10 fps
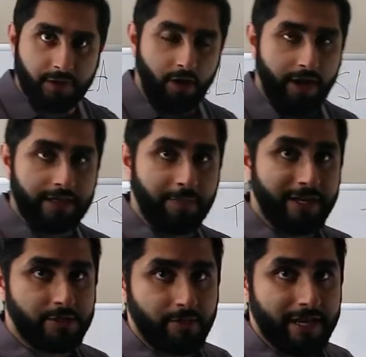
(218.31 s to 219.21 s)
All right, let
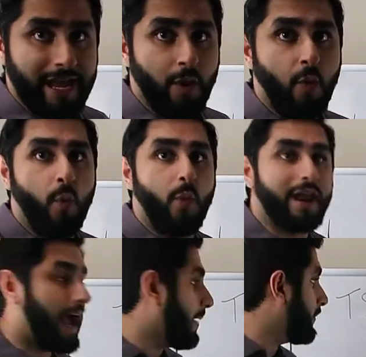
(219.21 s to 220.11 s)
me explain
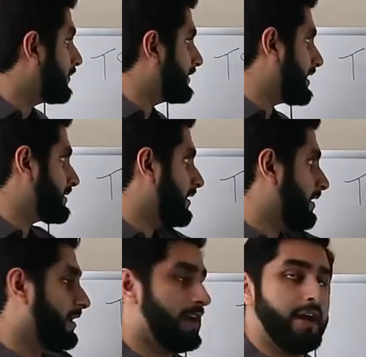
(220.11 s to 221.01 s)
what happened with
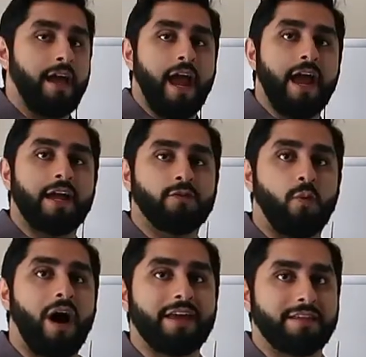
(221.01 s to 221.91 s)
Tesla
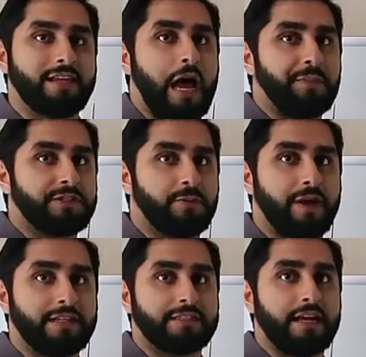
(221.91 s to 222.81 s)
and why this happens
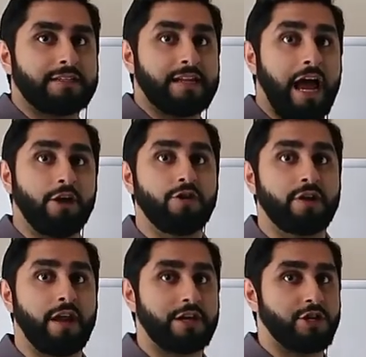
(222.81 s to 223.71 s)
in penny stocks and how
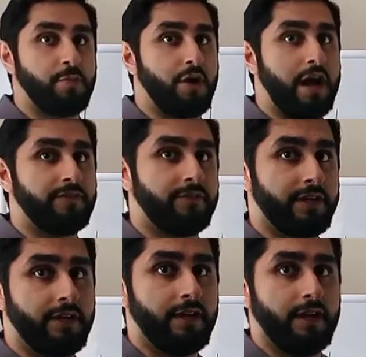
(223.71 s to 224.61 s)
you can actually
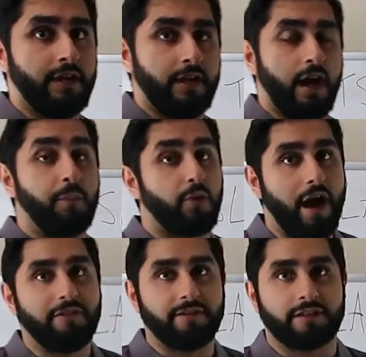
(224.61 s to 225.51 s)
profit
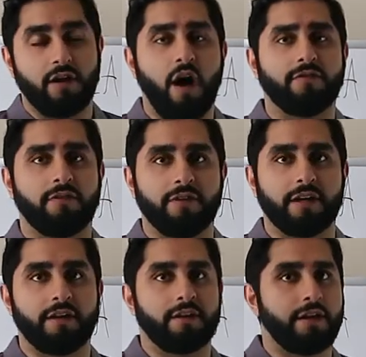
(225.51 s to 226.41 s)
off of
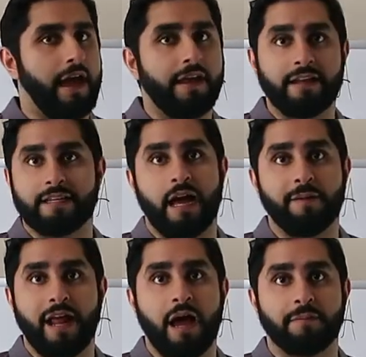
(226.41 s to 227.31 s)
it
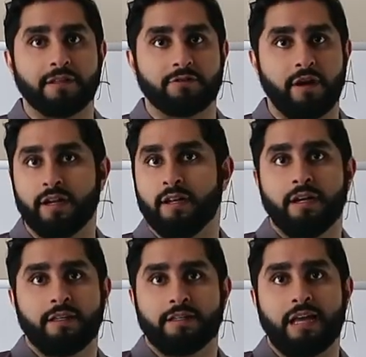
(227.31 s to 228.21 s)
anytime it happens, right?
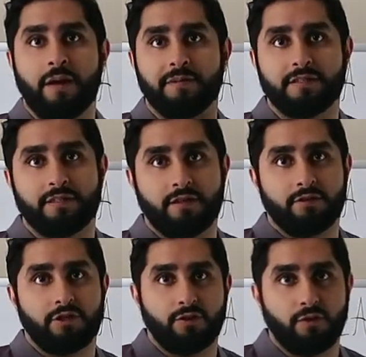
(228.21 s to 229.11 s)
This happens
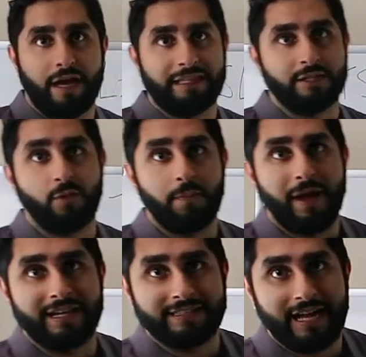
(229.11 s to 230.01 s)
to at least
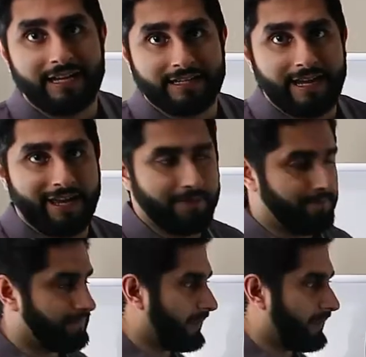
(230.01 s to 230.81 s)
one penny stock a day.